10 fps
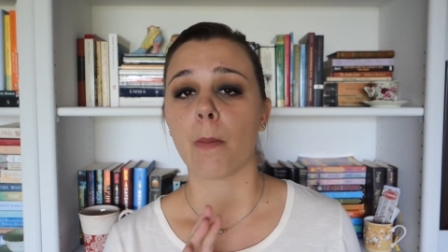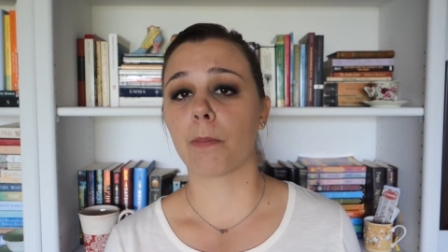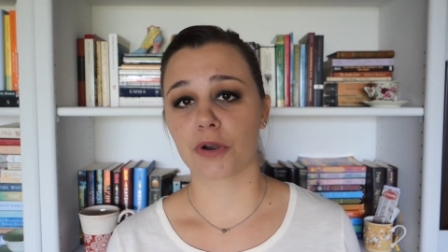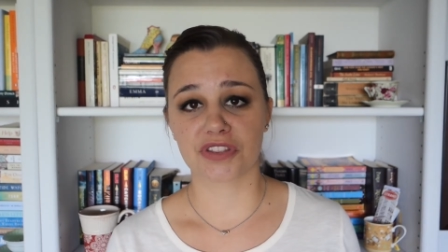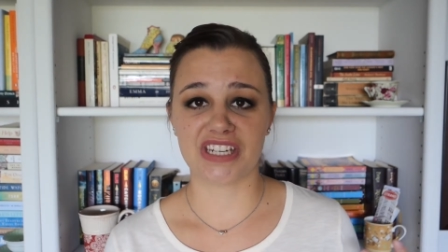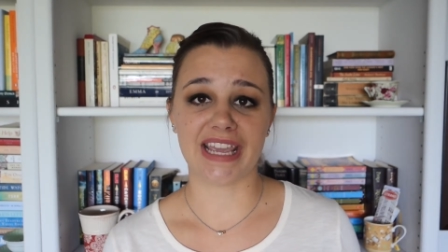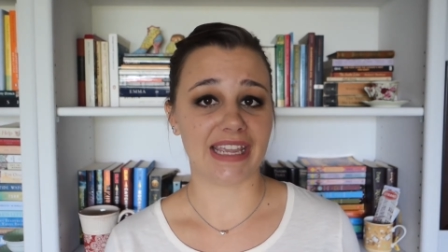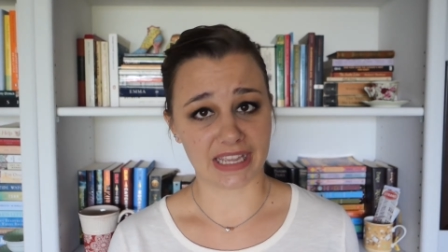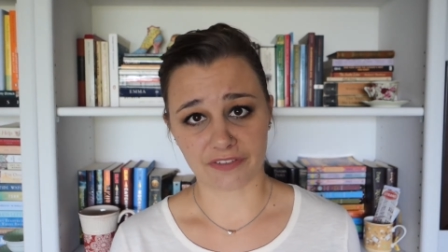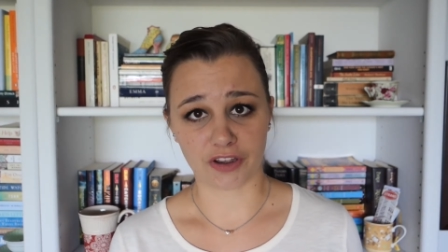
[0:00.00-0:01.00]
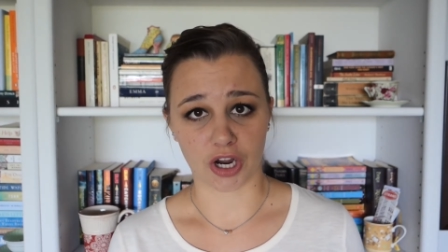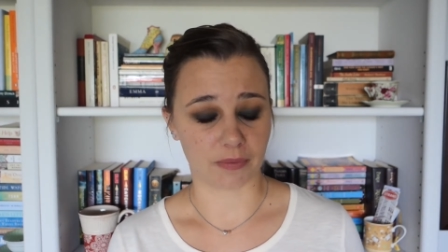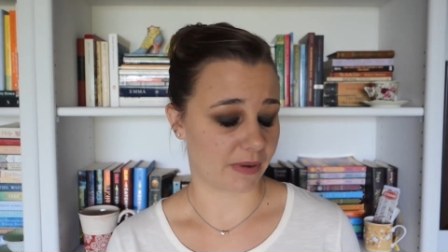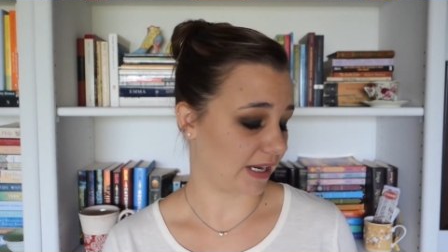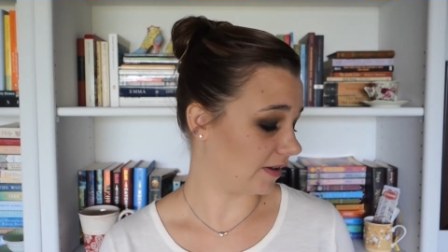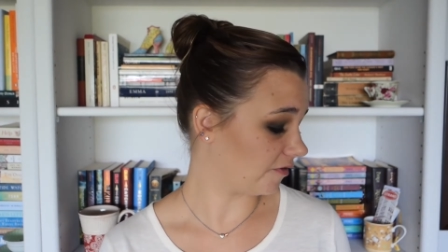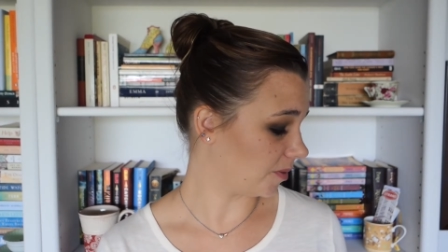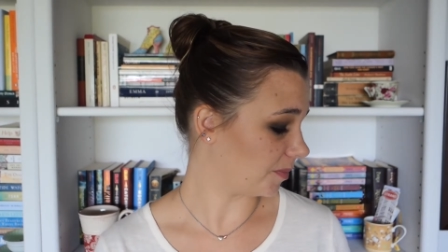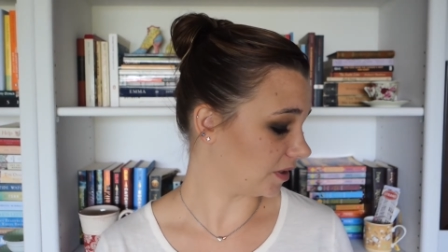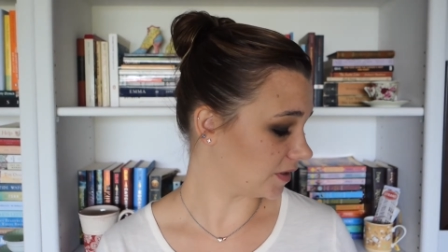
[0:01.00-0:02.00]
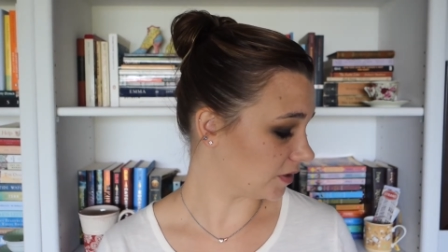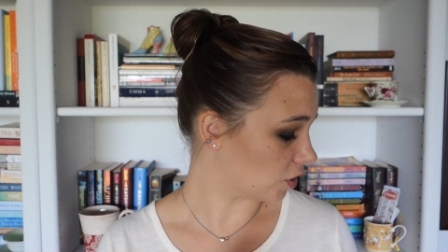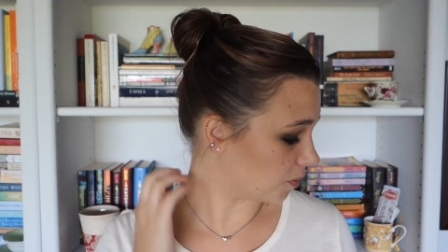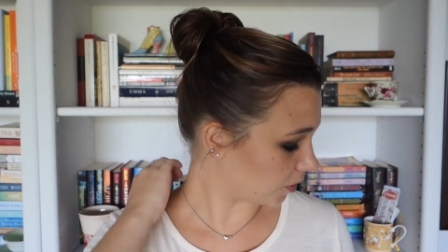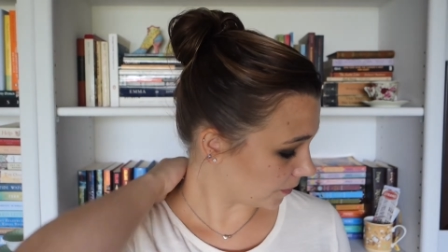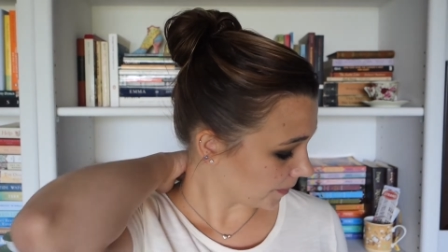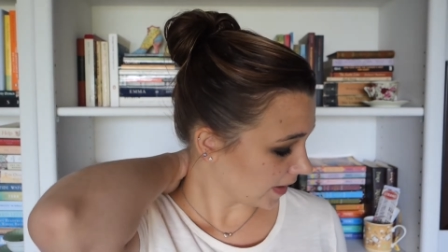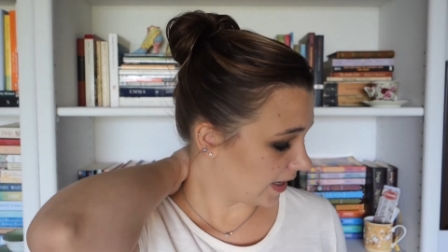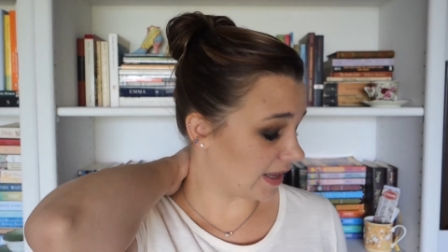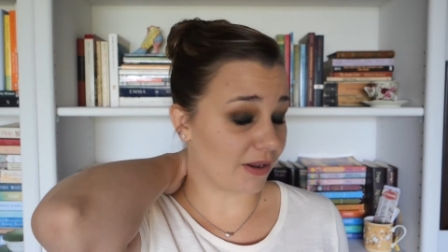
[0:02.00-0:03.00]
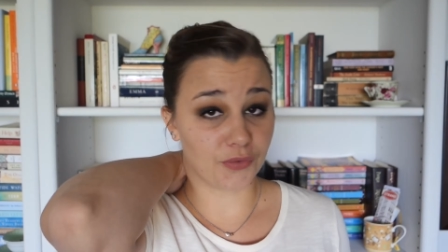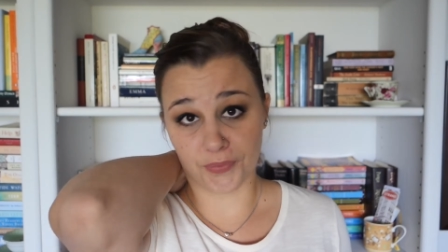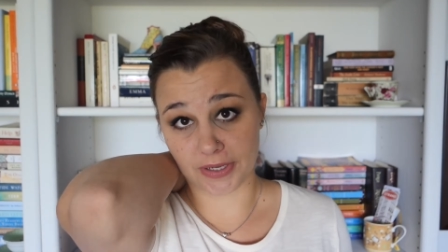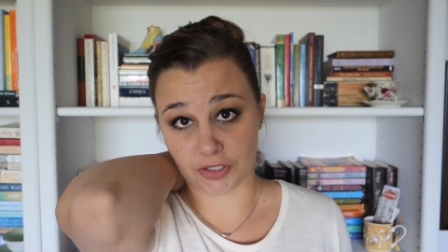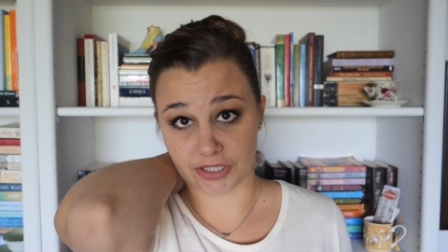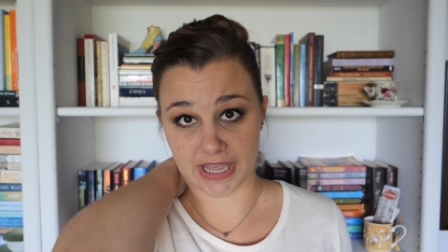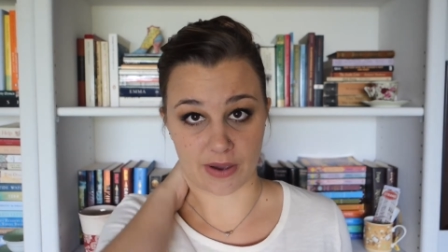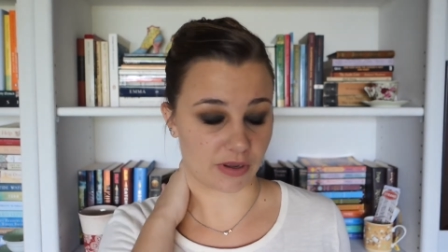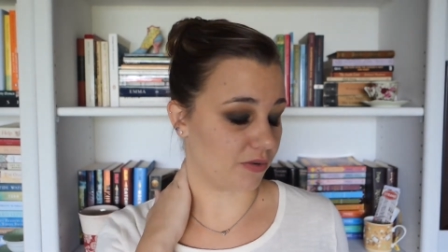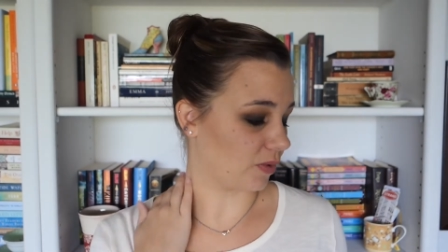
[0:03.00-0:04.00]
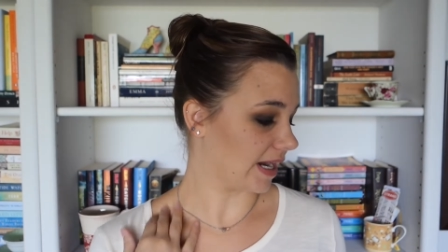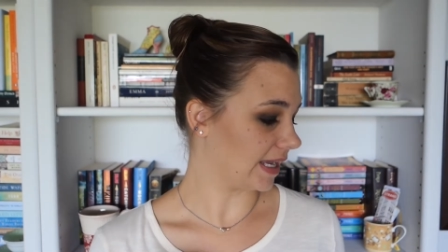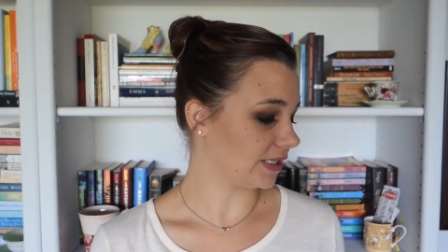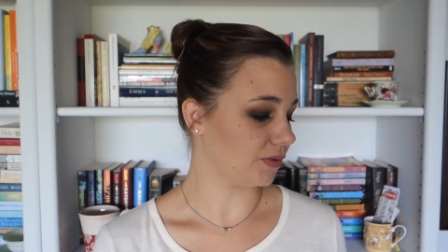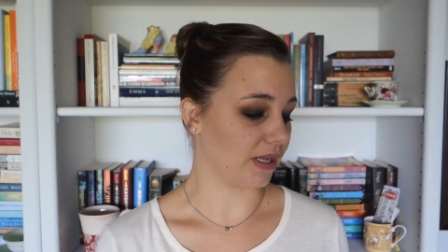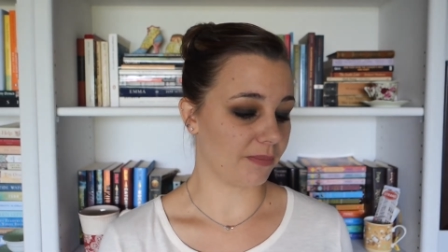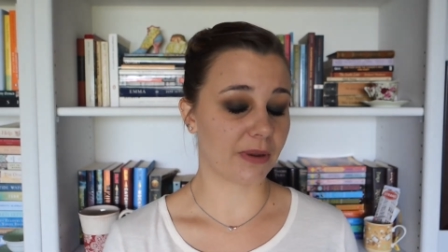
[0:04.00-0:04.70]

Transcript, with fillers: birthday gift card money from Barnes & Noble and I'll mention that one when I get to it.